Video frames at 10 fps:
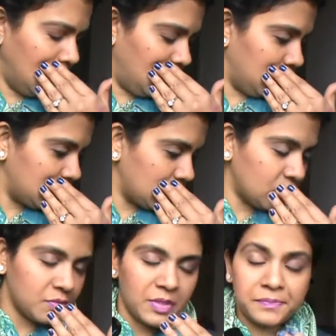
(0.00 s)

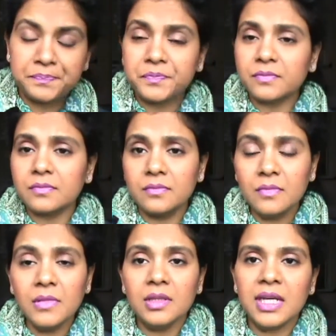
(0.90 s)
excuse me
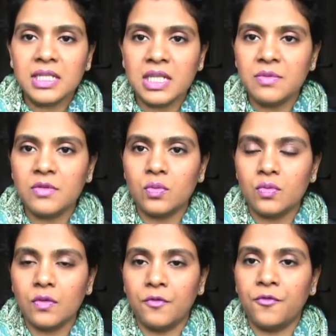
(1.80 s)
that seems
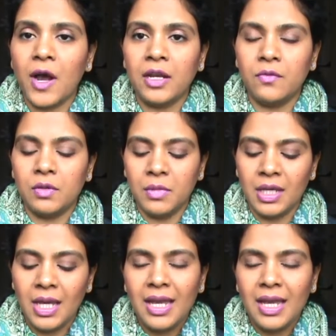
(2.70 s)
fine with me